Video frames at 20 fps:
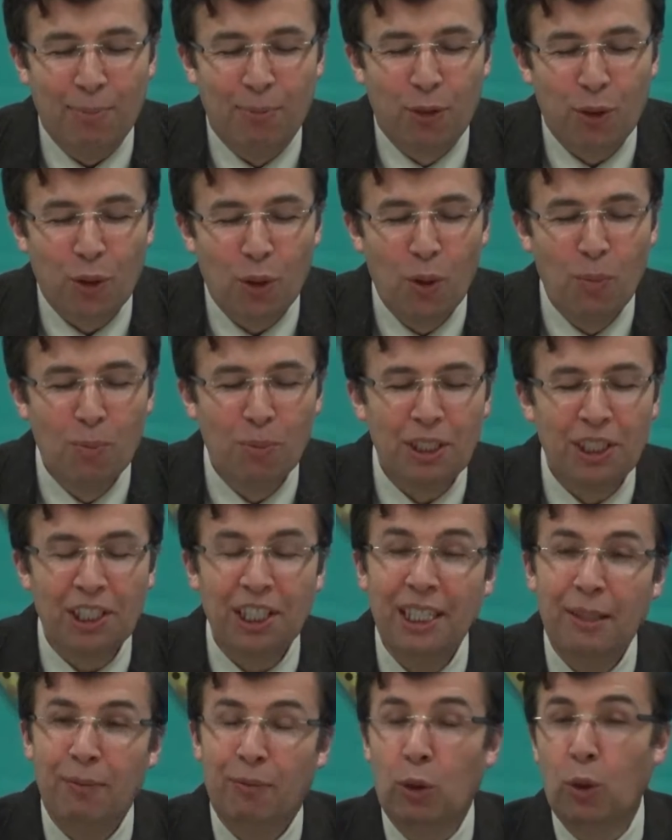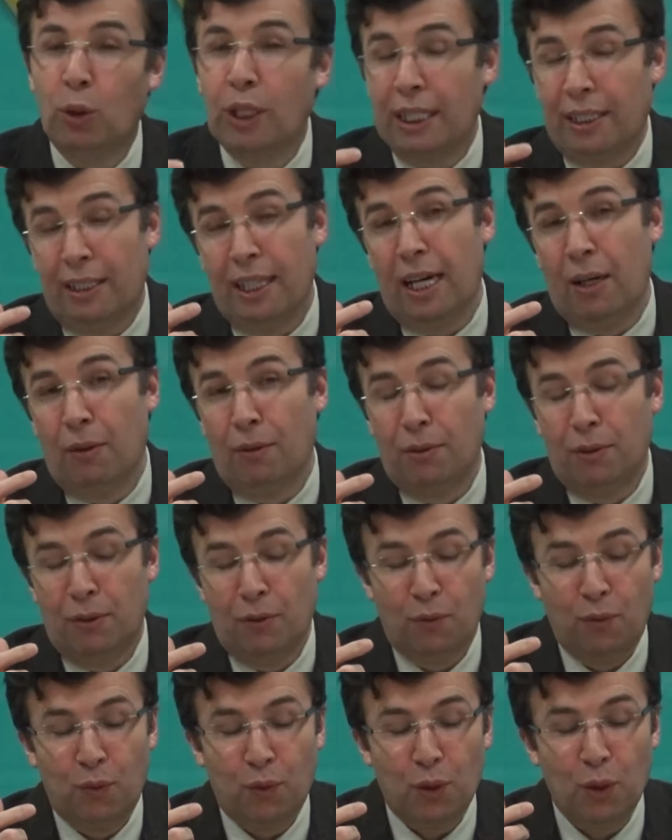From greed, look at now,
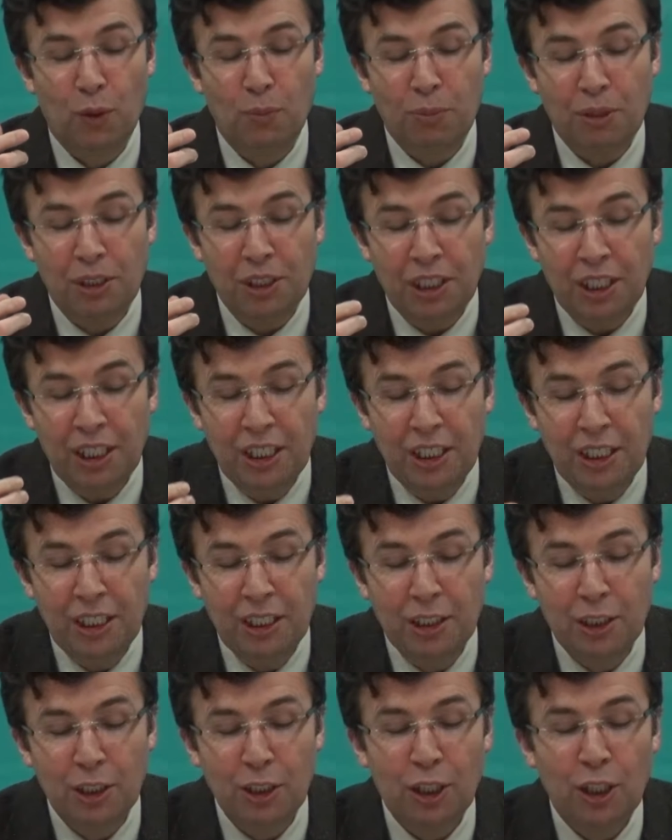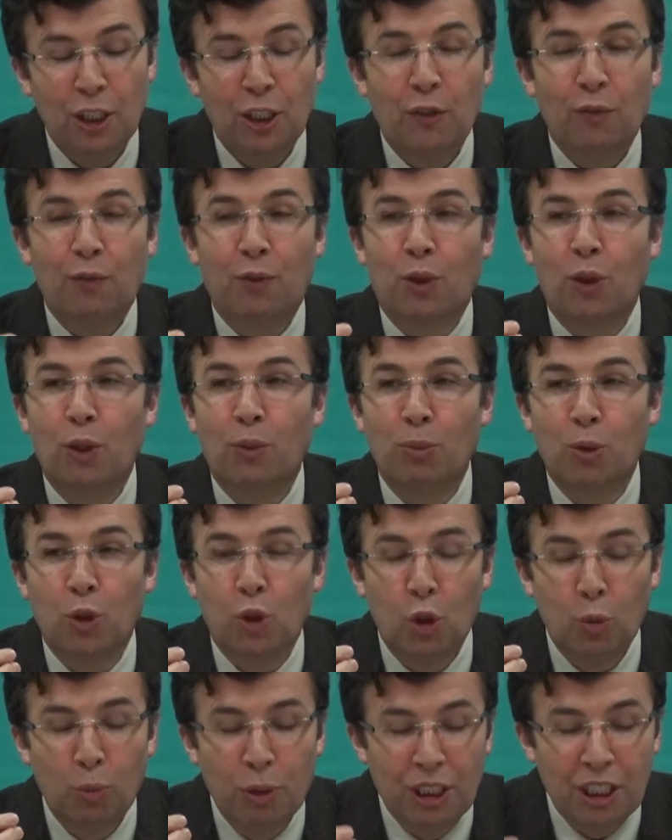from greed, from
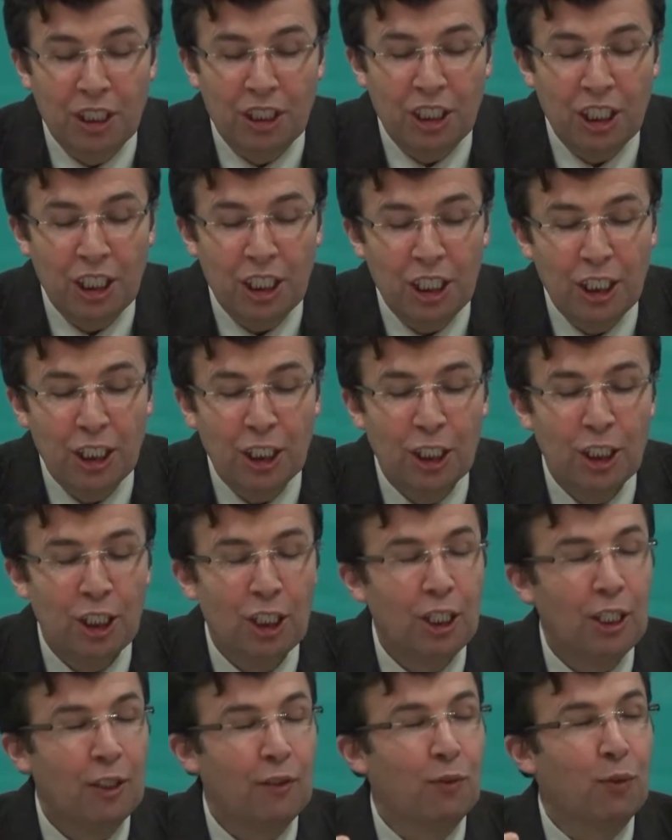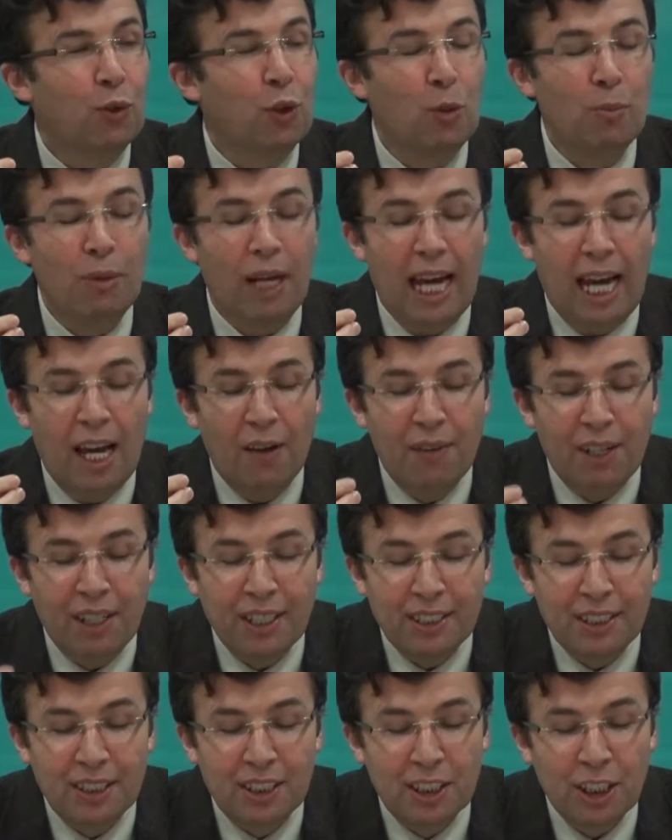cupidity, from
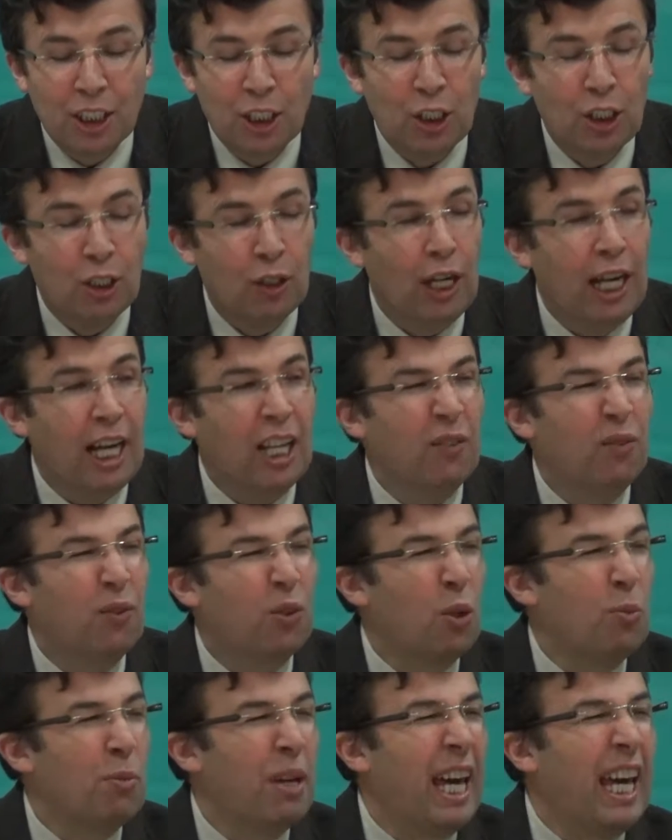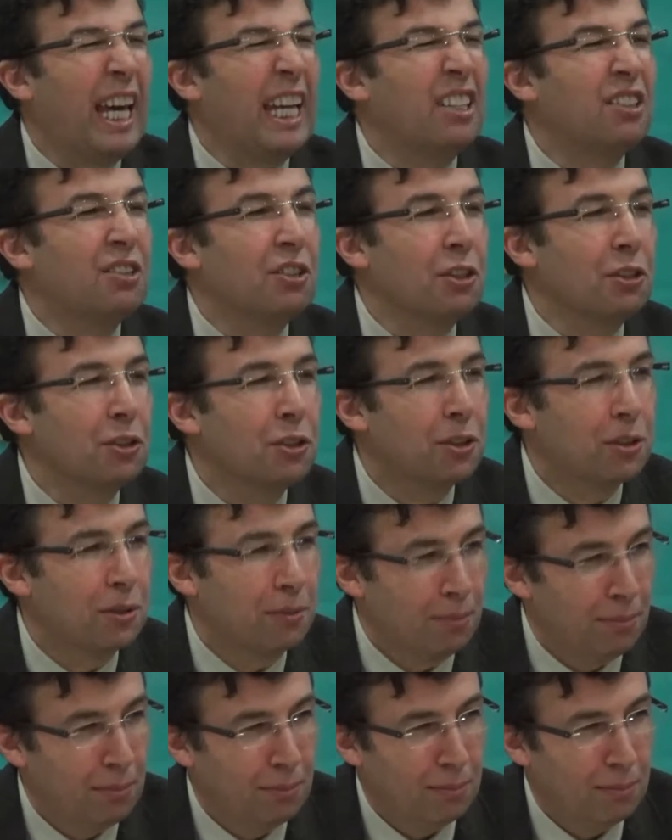avarice, and from hatreds.